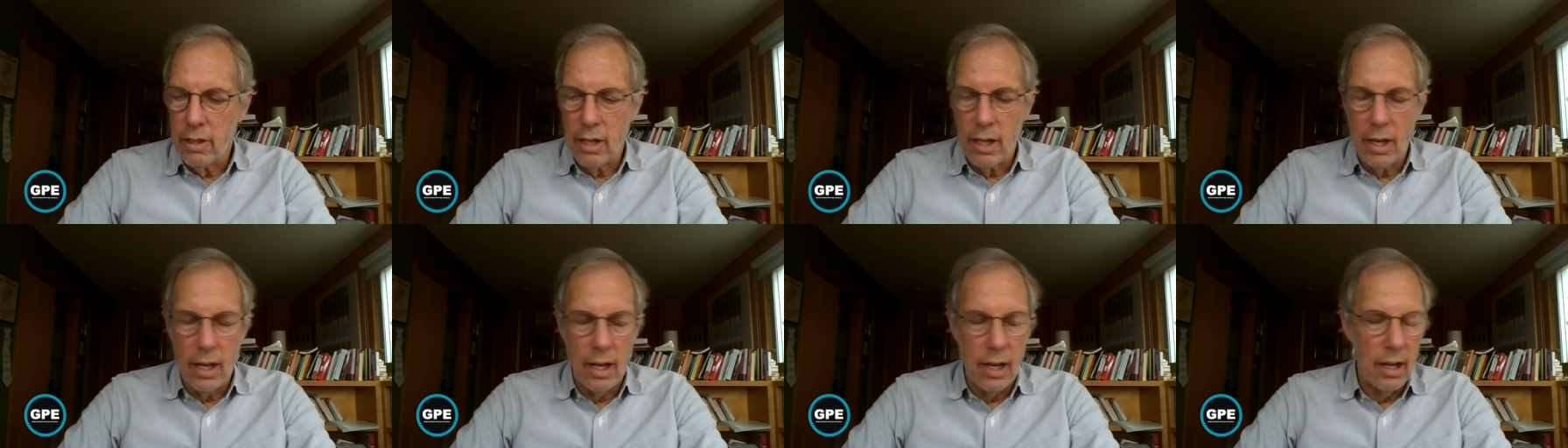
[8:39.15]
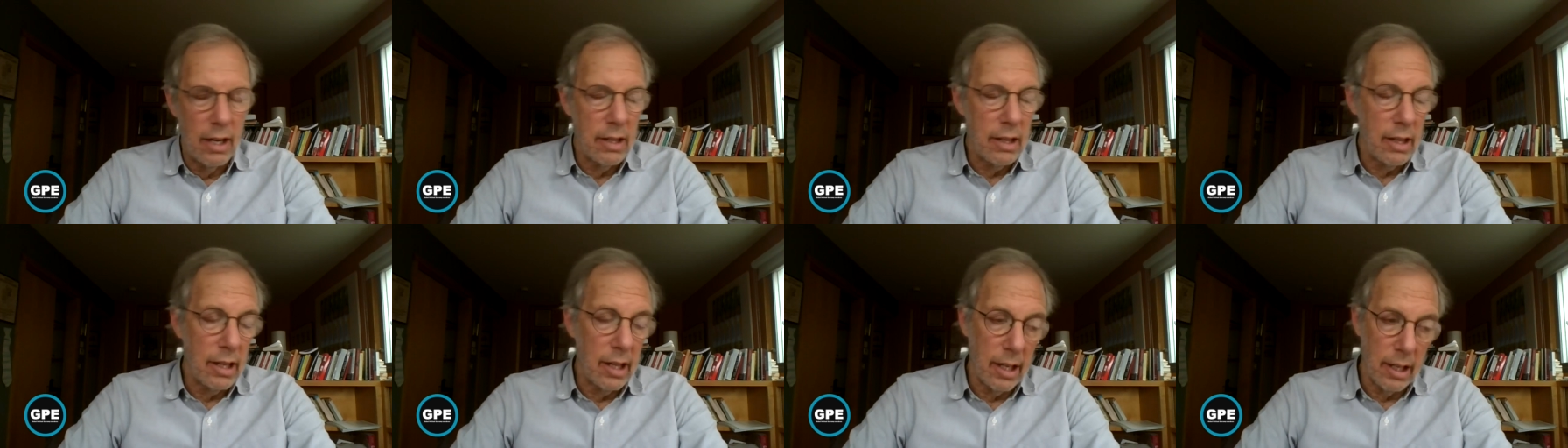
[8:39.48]
uh,
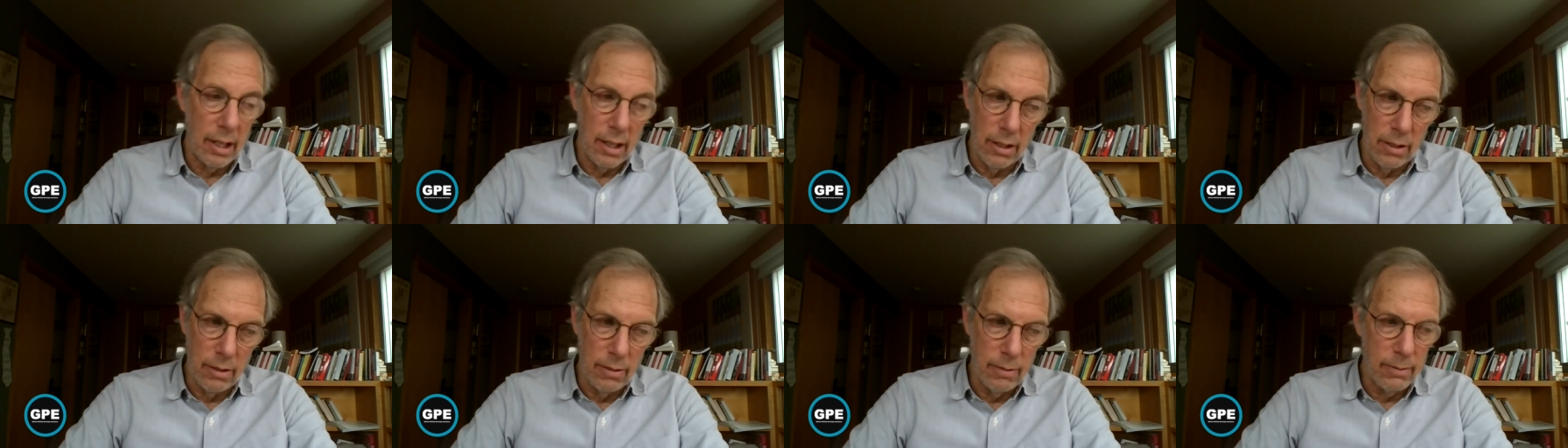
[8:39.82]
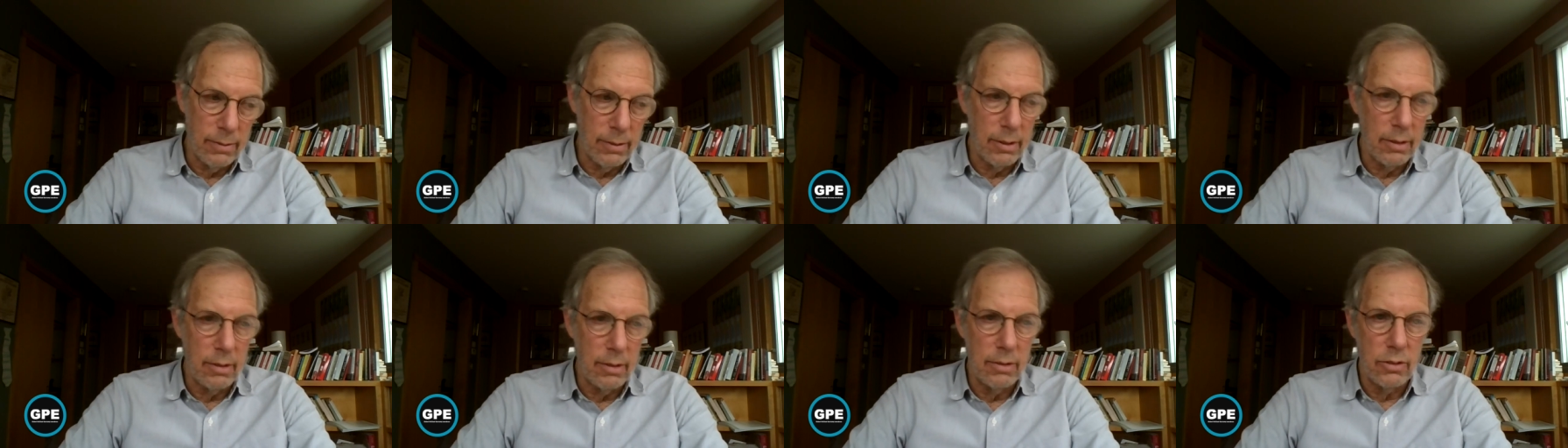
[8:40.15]
thank you,
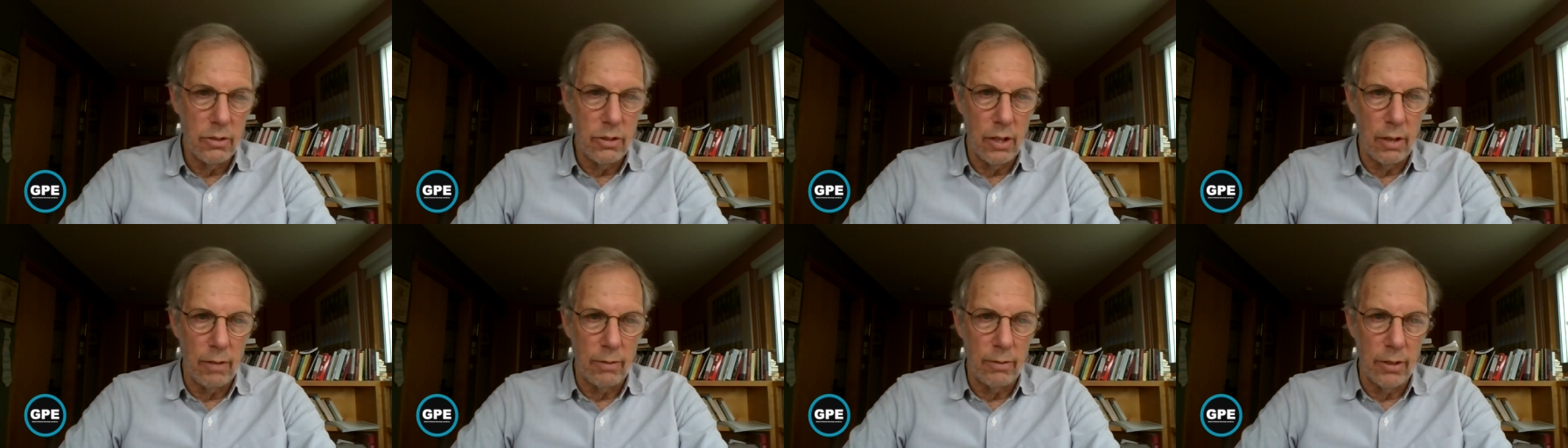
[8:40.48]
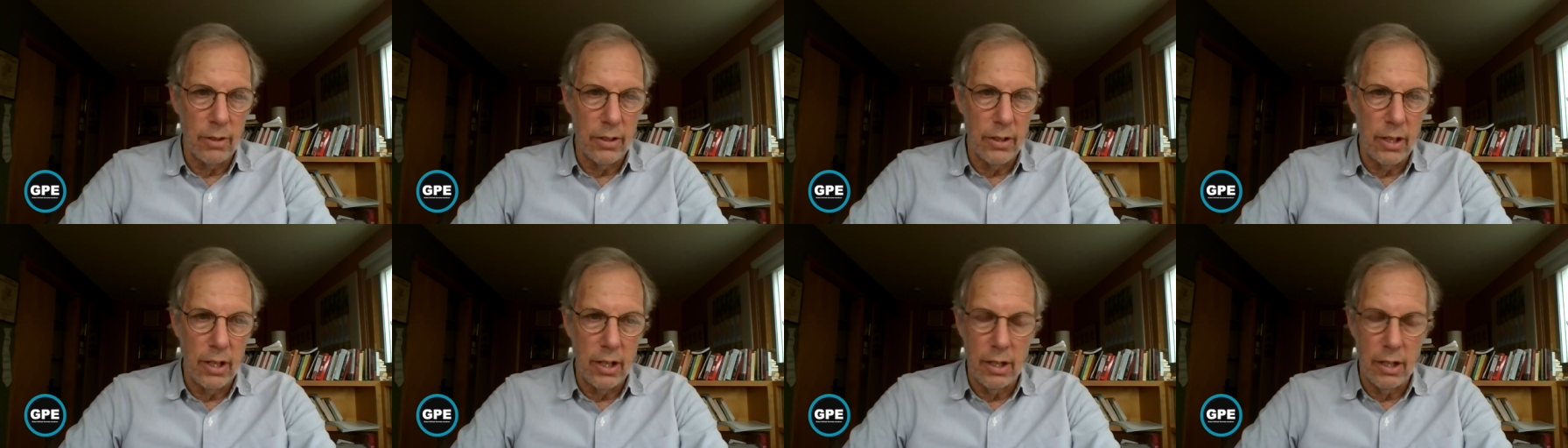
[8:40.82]
for several
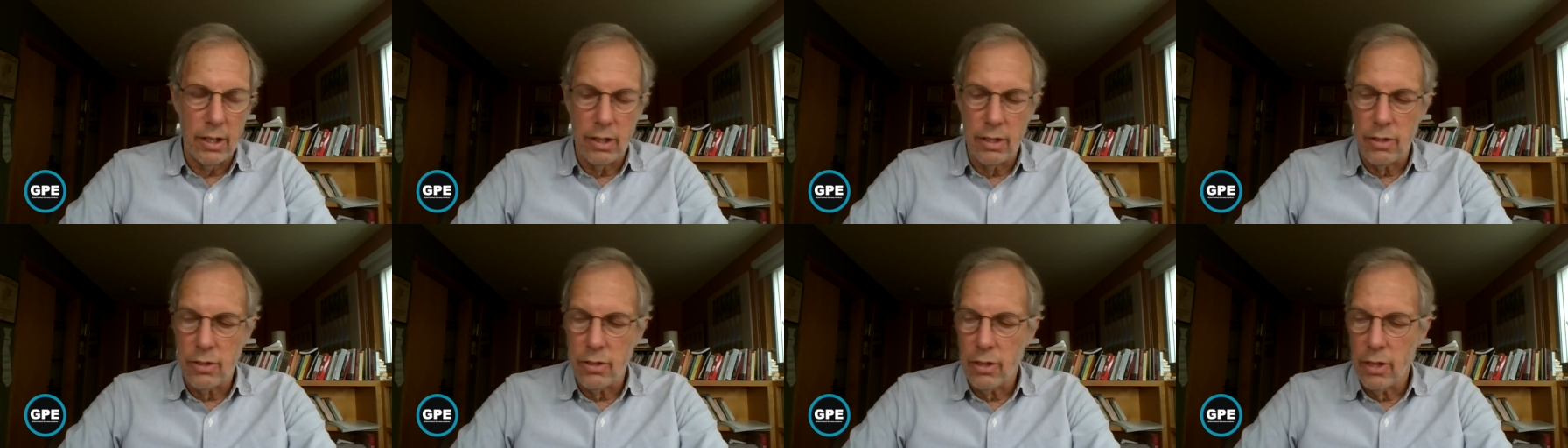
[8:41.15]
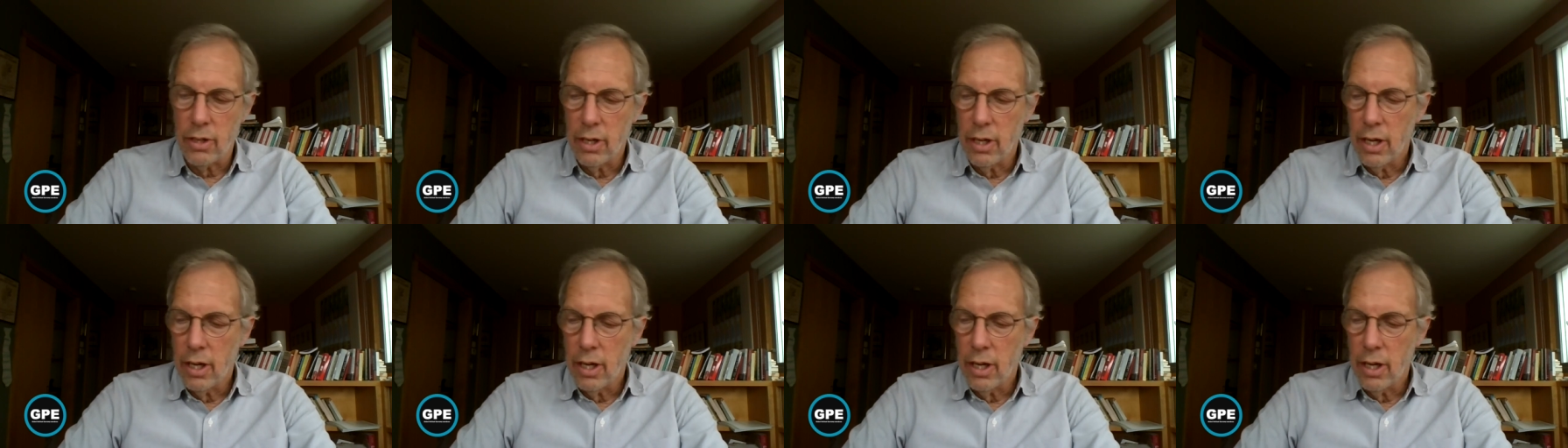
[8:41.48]
years,